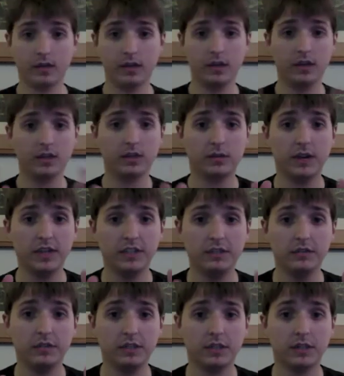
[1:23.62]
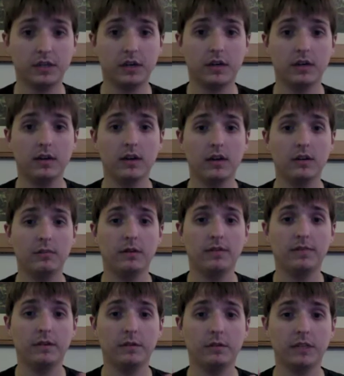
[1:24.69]
So as you just saw, my
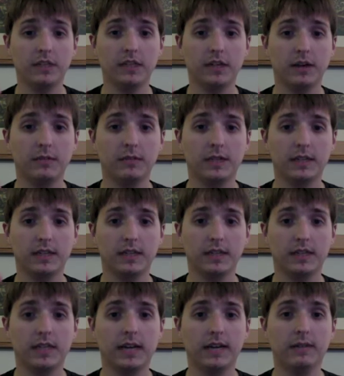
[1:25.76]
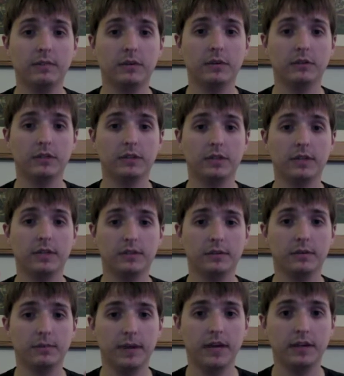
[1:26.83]
foot was the object that stayed in motion until the
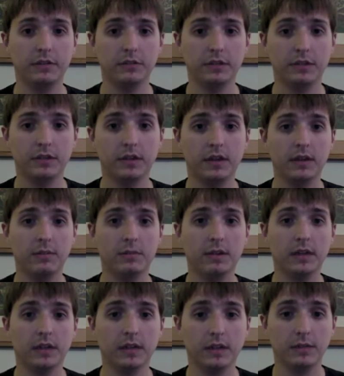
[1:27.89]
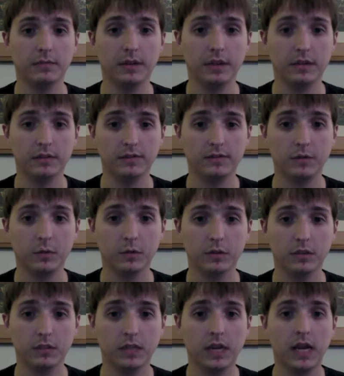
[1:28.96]
mattress, being the unbalanced
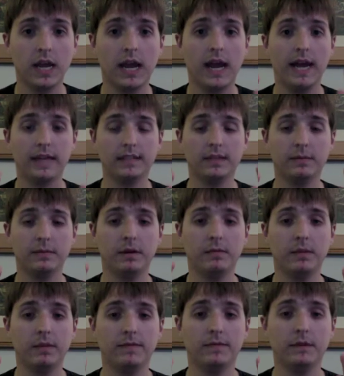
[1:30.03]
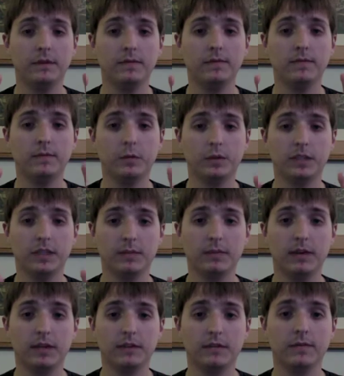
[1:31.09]
force, acted upon my foot, forcing it
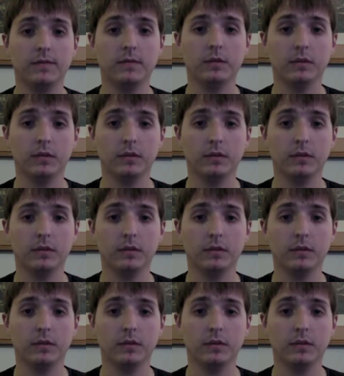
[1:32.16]
back to the floor.